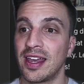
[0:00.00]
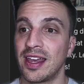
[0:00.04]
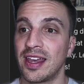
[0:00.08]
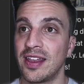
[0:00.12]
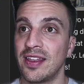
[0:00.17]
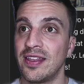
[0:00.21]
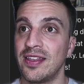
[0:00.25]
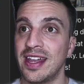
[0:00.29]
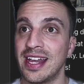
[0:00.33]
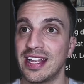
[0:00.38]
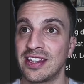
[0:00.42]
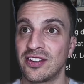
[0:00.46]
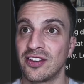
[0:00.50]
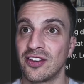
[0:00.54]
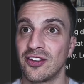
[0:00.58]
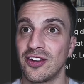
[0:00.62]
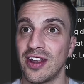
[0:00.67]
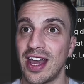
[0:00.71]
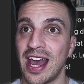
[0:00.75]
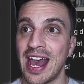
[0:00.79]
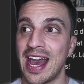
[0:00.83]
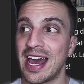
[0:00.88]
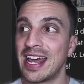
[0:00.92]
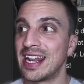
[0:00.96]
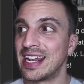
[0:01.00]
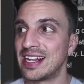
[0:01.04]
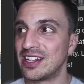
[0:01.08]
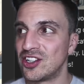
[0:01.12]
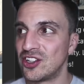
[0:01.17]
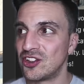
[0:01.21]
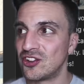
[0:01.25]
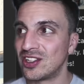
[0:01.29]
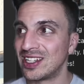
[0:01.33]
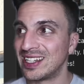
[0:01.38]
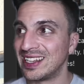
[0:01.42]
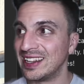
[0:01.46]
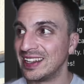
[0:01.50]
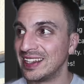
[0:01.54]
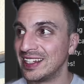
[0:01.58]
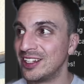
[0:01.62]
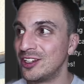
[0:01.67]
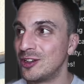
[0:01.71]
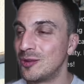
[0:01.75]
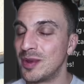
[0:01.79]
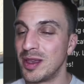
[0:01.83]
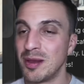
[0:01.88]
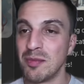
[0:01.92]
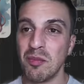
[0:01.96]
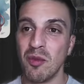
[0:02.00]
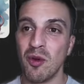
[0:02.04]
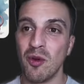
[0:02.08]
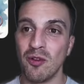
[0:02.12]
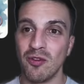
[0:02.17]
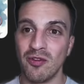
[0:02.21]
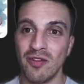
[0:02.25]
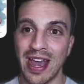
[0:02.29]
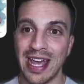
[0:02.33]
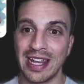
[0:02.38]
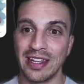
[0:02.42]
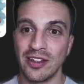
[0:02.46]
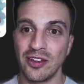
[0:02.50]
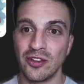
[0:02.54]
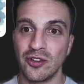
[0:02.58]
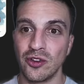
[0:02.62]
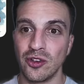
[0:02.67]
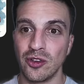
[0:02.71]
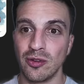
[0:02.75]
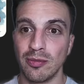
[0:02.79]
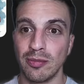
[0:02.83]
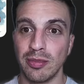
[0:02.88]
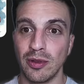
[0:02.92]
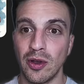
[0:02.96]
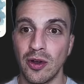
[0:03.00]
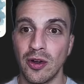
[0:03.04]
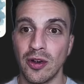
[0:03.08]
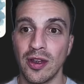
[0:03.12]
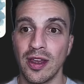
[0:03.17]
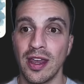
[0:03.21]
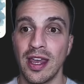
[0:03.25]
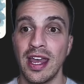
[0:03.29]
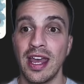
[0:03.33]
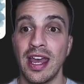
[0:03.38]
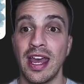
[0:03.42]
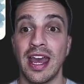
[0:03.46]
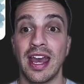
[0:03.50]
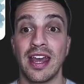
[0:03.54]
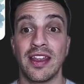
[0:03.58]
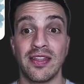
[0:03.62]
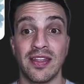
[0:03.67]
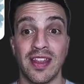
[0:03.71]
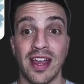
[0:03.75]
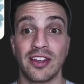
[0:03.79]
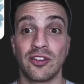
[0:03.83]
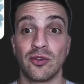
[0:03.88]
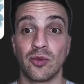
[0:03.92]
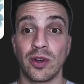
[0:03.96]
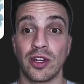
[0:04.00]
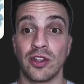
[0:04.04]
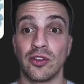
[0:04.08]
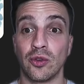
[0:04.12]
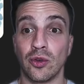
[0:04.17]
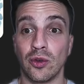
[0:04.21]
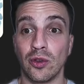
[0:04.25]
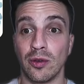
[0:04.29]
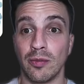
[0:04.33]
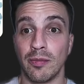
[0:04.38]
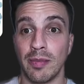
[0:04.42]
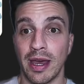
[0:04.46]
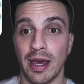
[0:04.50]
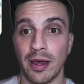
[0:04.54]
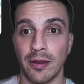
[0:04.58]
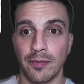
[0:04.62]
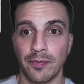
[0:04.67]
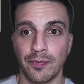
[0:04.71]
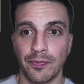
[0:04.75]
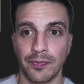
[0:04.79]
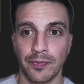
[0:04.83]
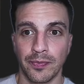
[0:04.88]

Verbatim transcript: that's going to add just a little bit more value to your blog, and that's what it's all about.